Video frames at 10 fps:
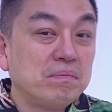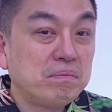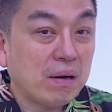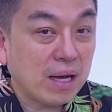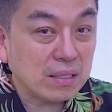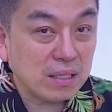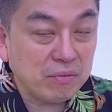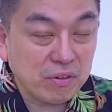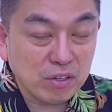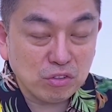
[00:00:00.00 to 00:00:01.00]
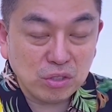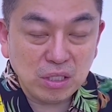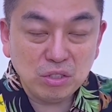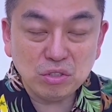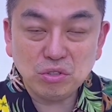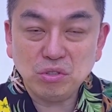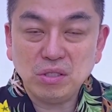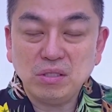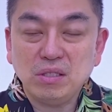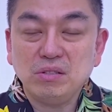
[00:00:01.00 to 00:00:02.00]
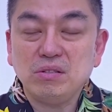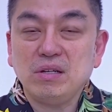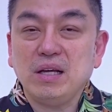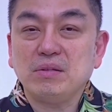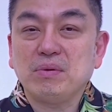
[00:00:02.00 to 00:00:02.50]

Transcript: But if it continues to deteriorate,